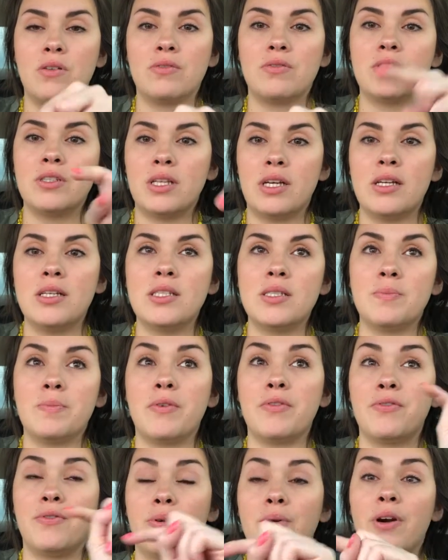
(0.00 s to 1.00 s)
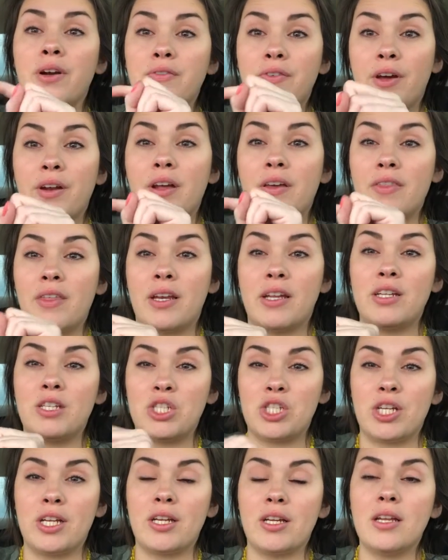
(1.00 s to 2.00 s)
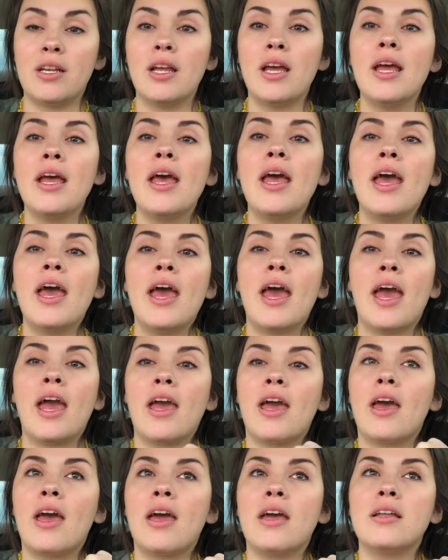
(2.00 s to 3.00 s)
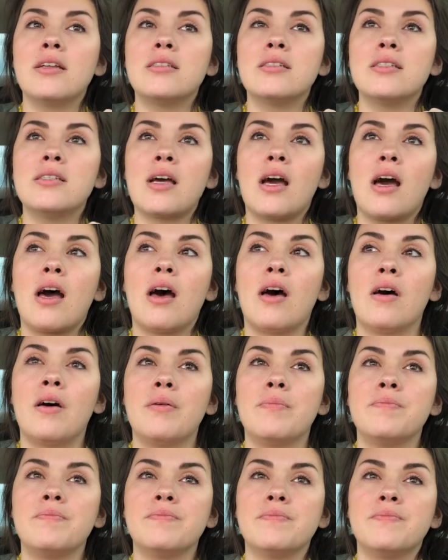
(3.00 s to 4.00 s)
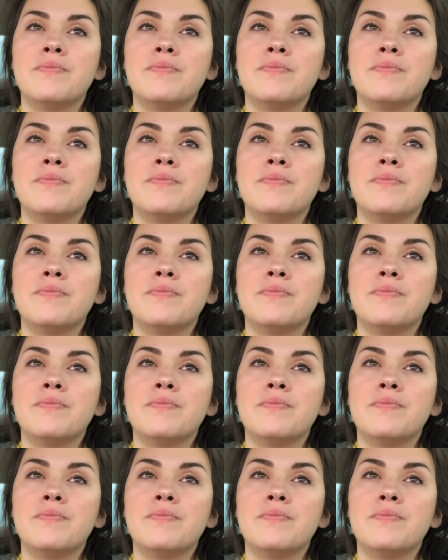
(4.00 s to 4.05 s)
over this before I found out that he cheated, and I